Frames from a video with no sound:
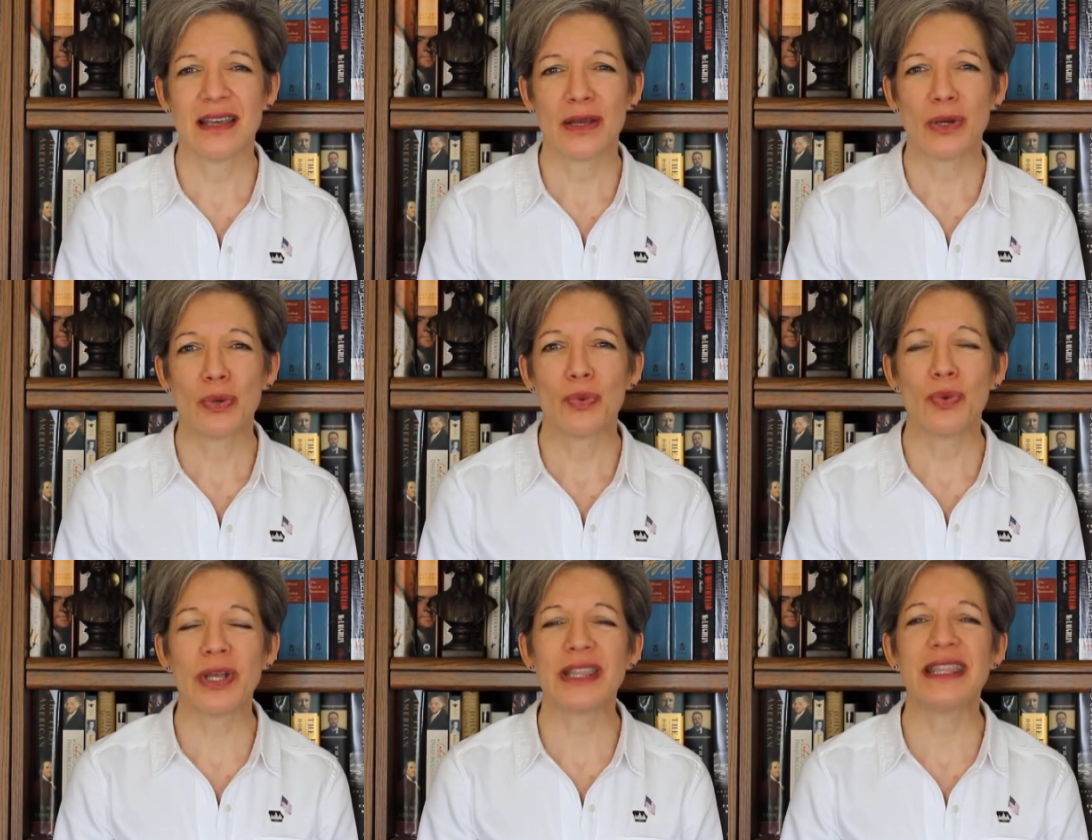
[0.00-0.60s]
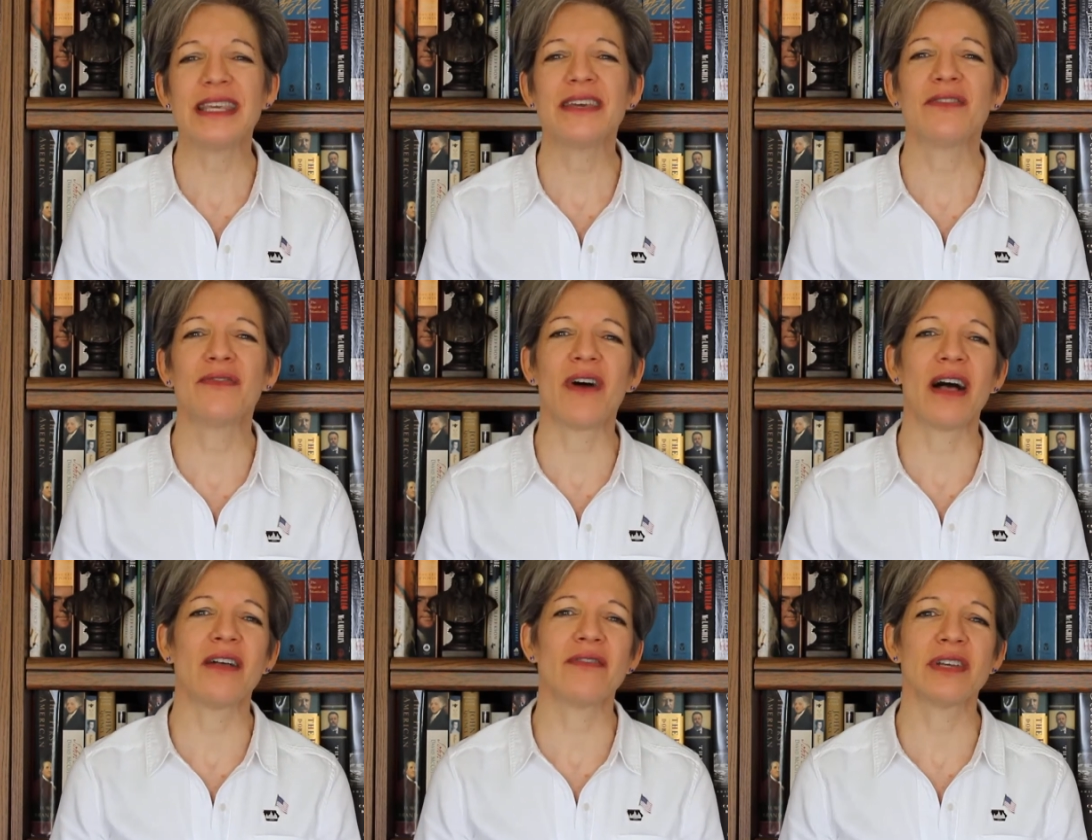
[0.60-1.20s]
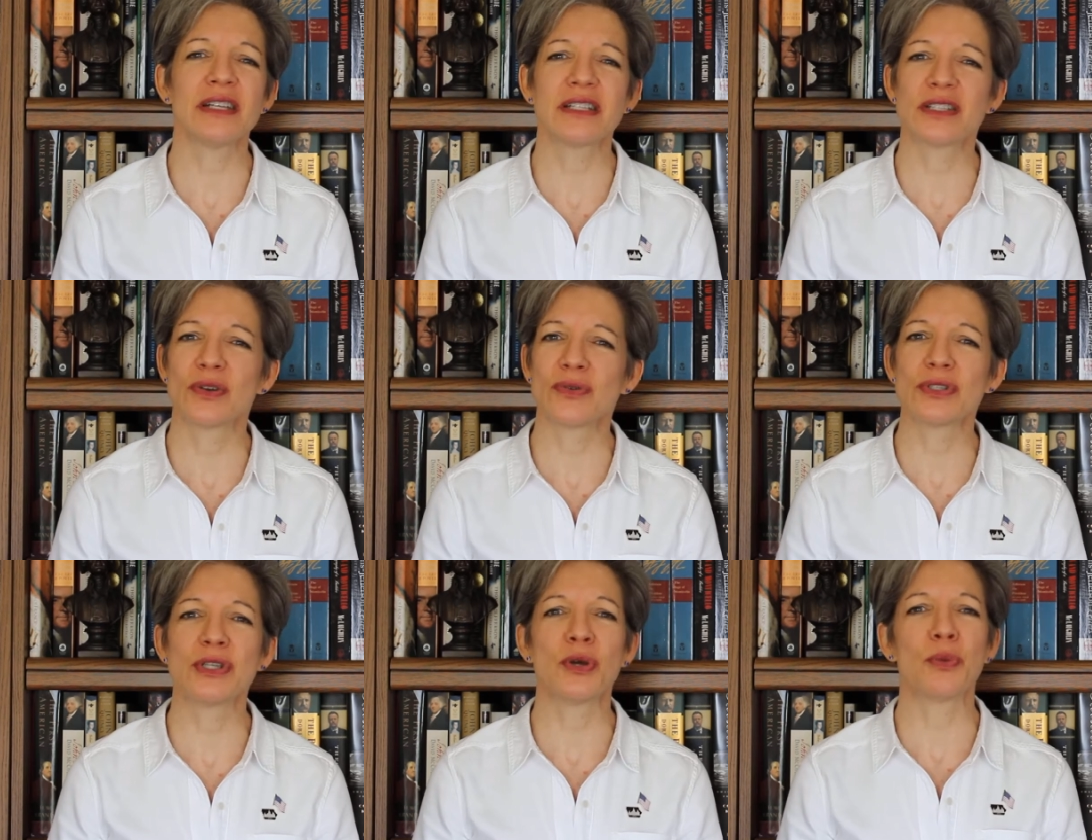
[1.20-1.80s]
With the evolving
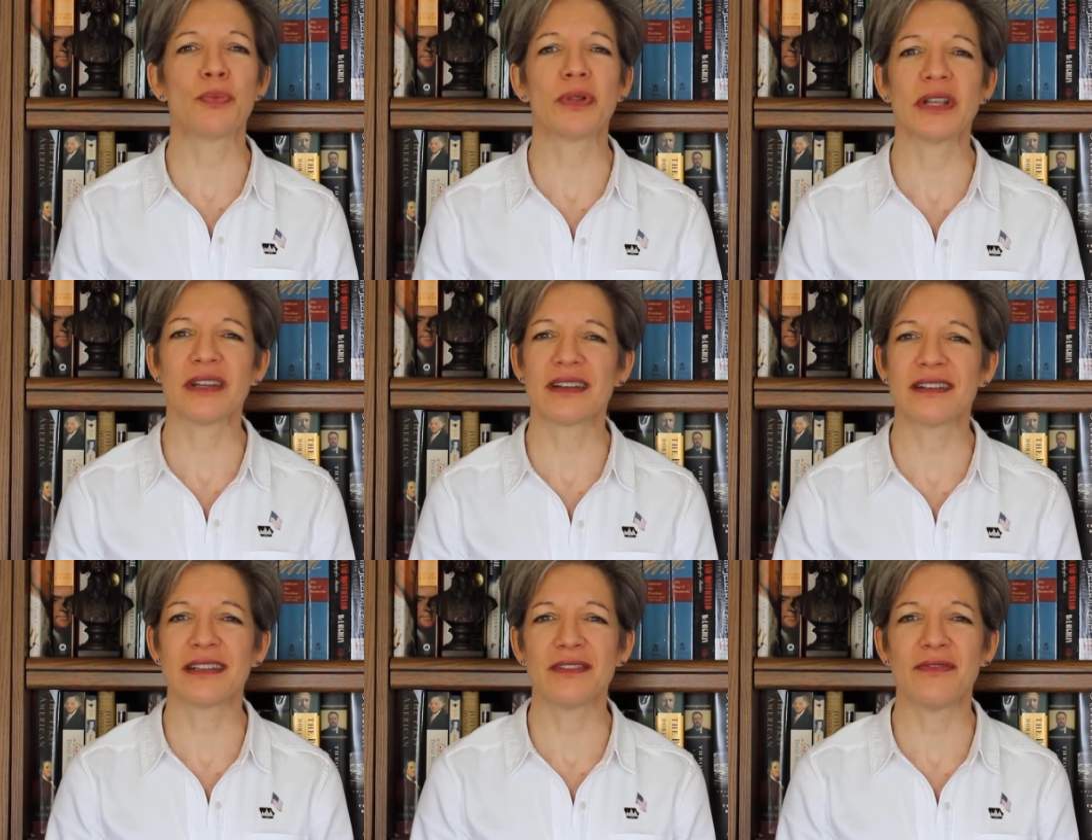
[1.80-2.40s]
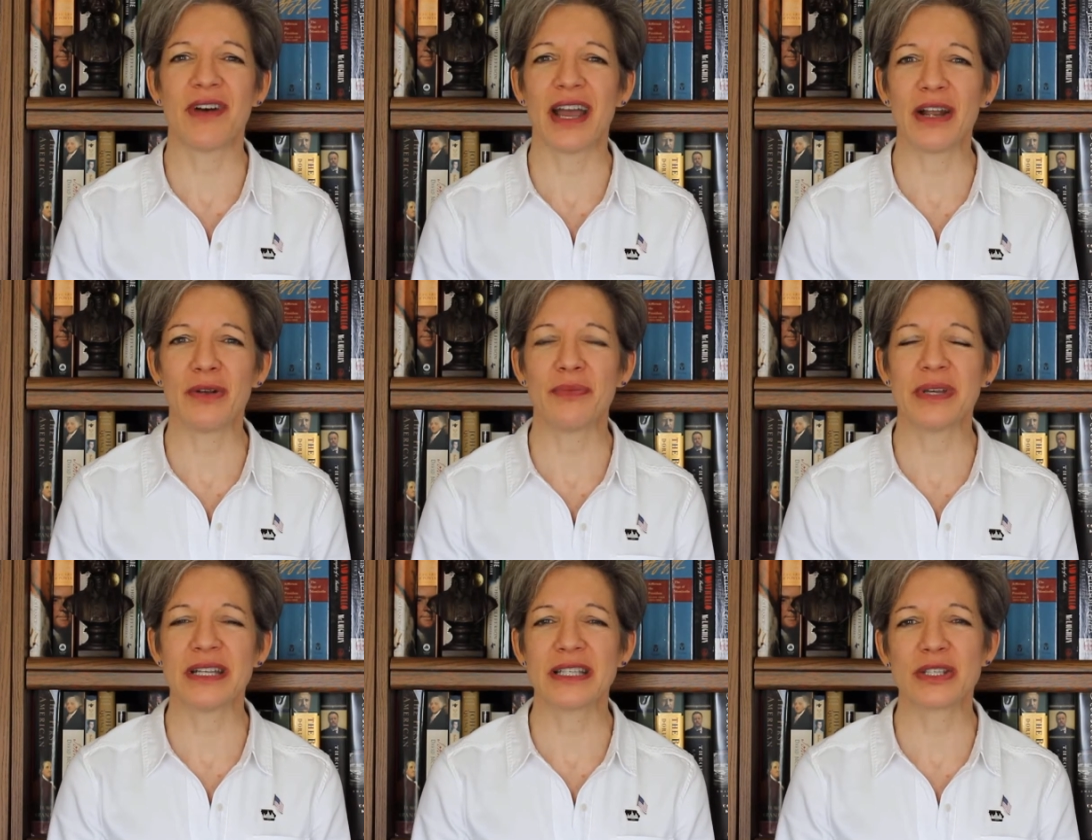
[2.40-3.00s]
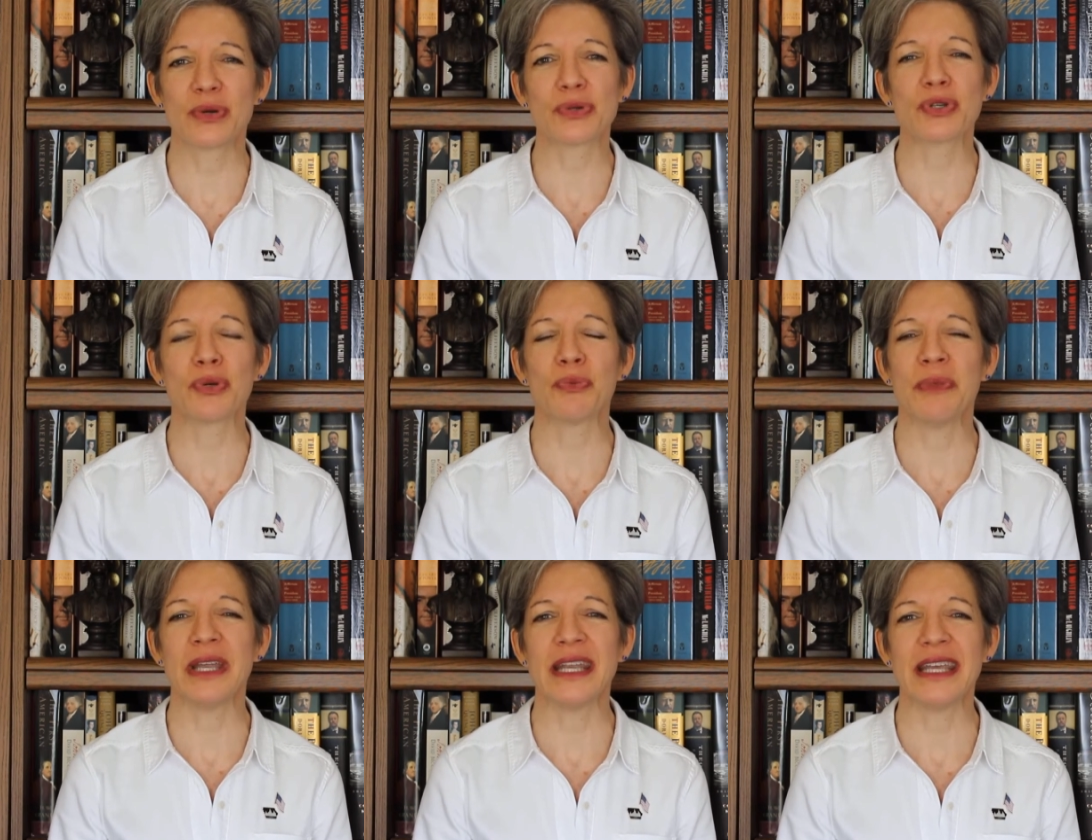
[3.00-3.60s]
socio-political environment, social
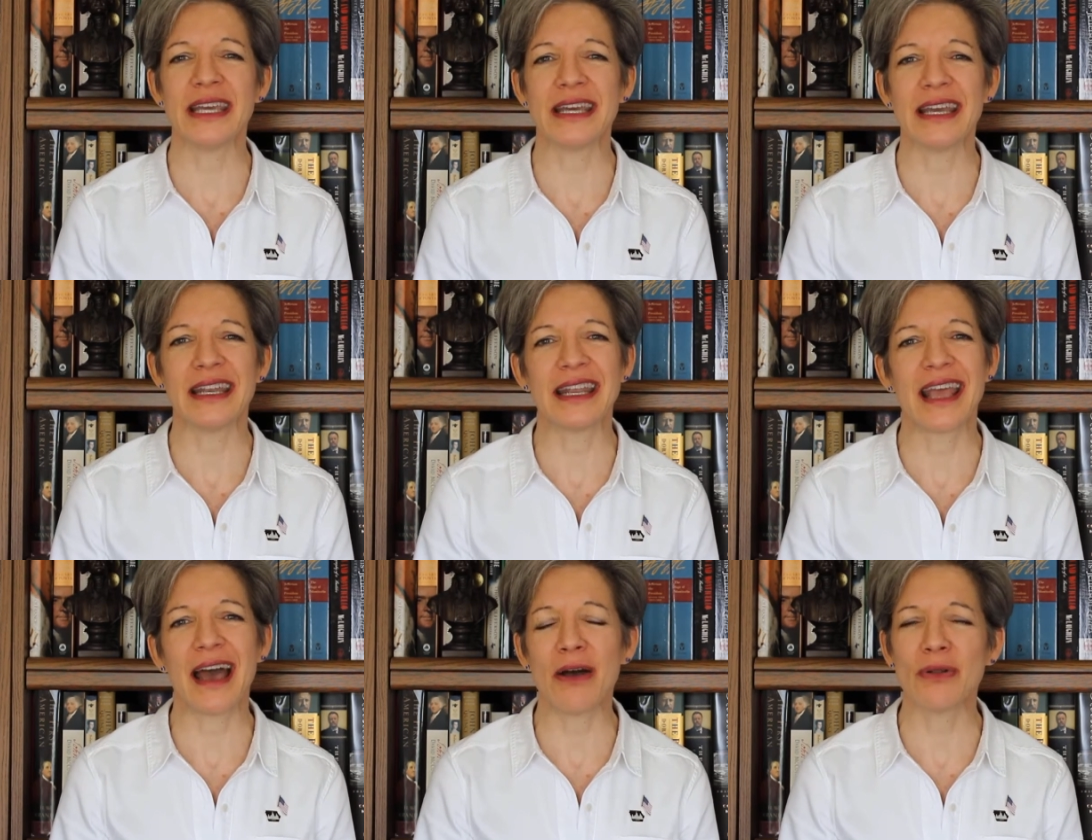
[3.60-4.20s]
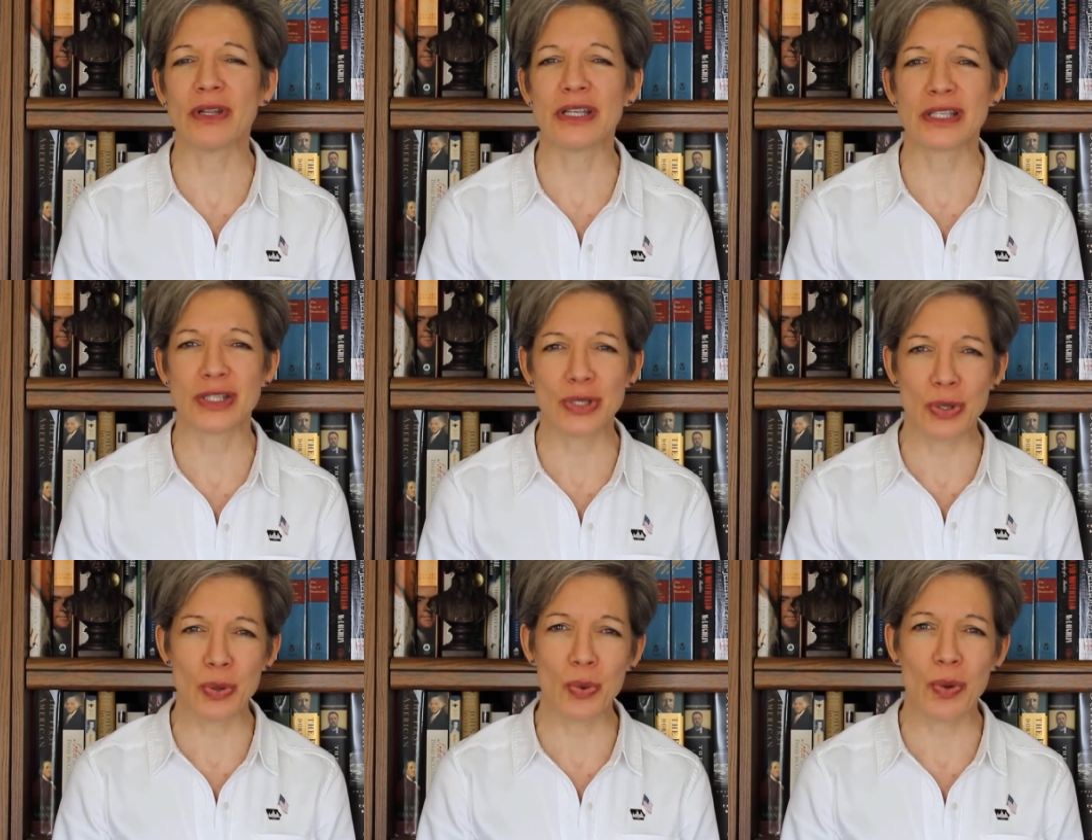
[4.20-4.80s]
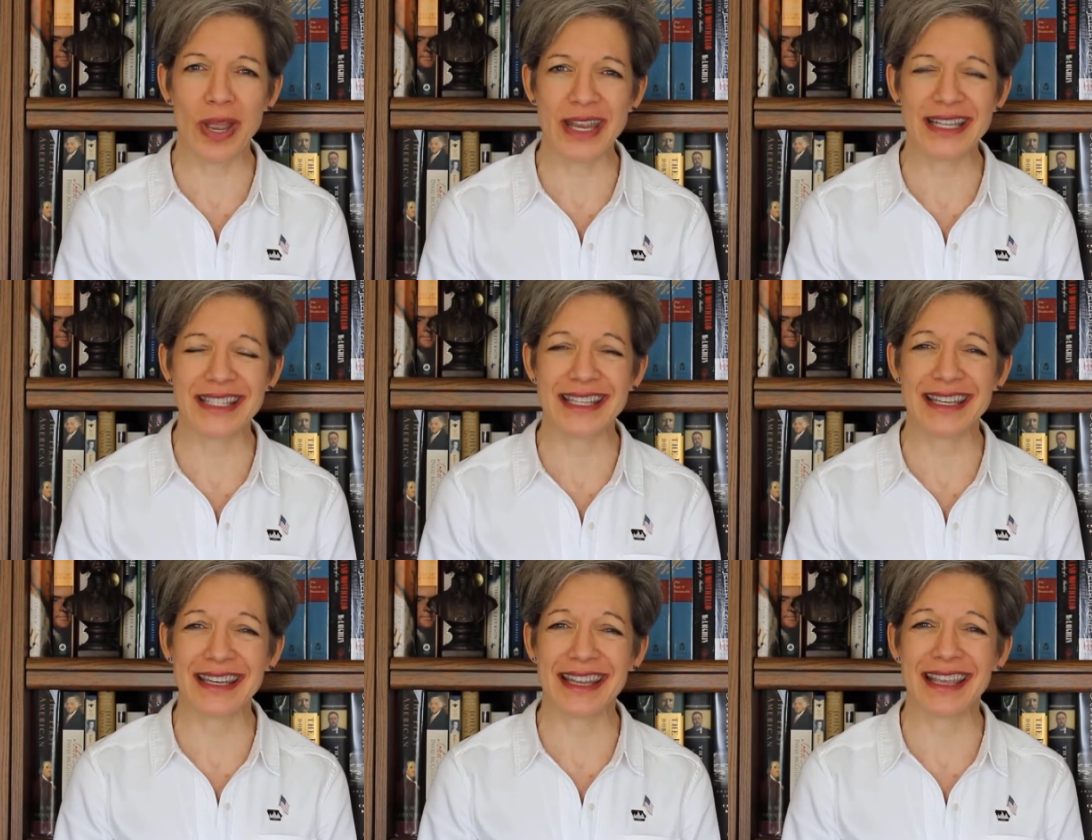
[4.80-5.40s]
media, and countless new ways
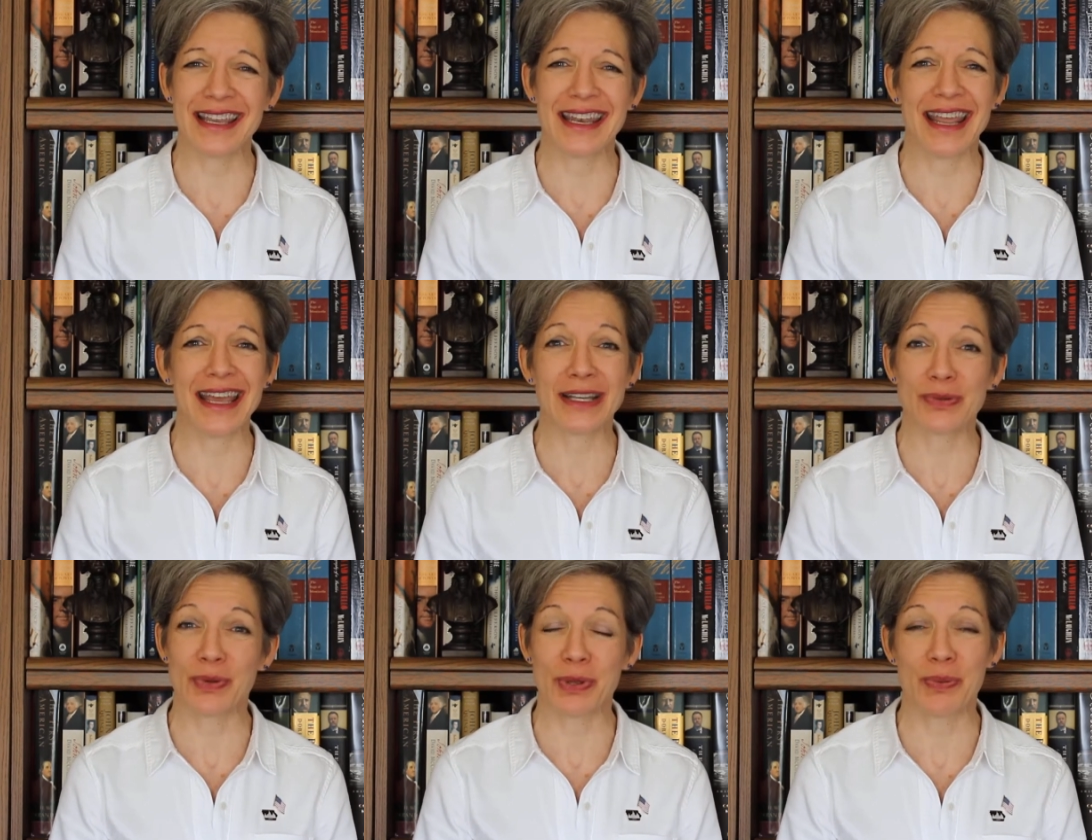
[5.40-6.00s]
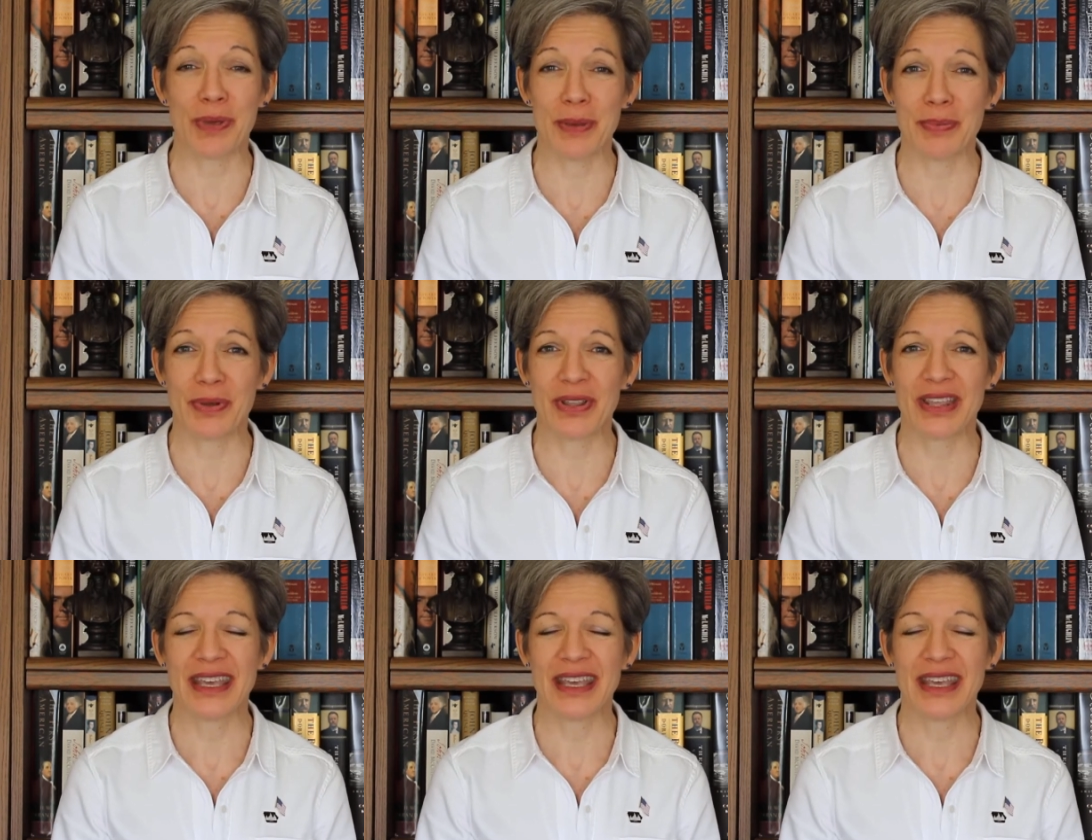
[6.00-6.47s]
to connect with people,